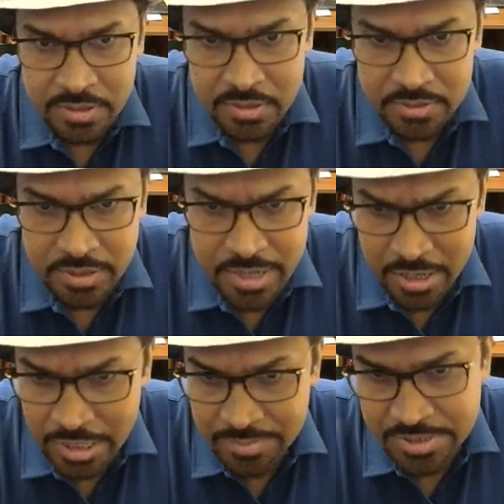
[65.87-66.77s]
the data
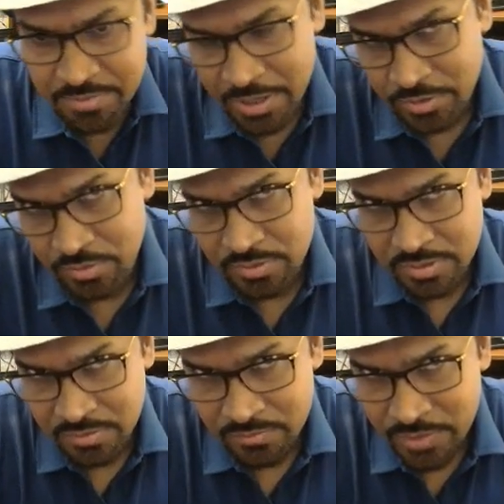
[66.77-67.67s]
types in Python.
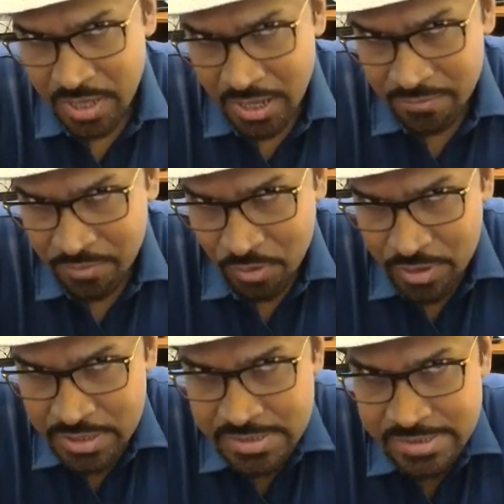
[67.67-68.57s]
We have
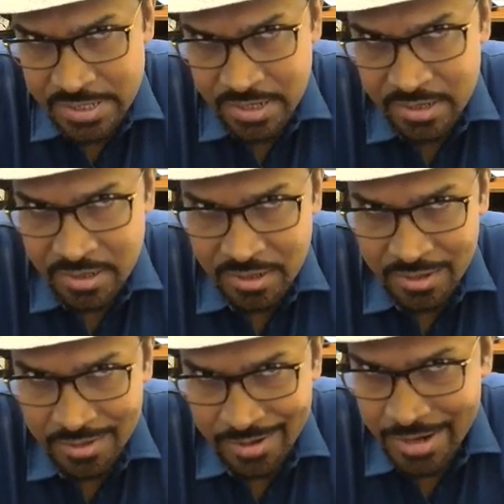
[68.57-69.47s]
already seen
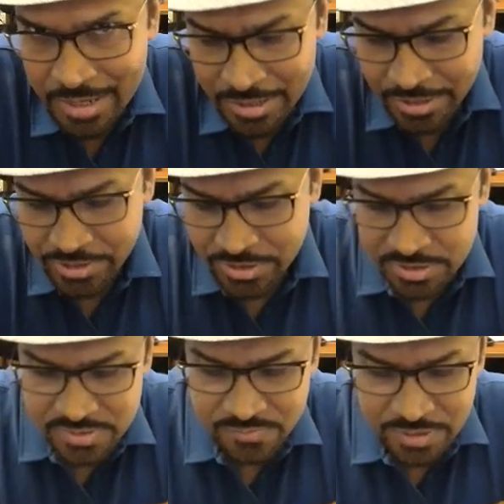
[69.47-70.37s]
creating
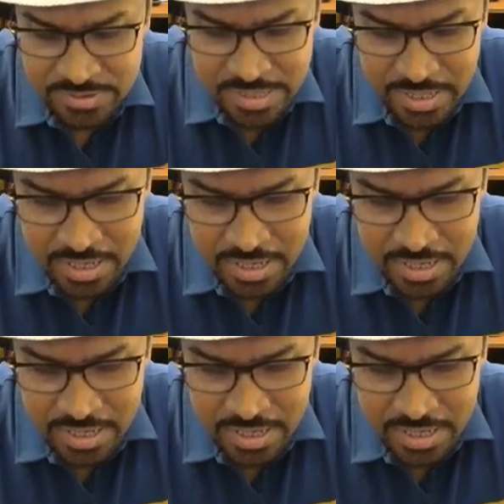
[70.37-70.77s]
integers where you say a is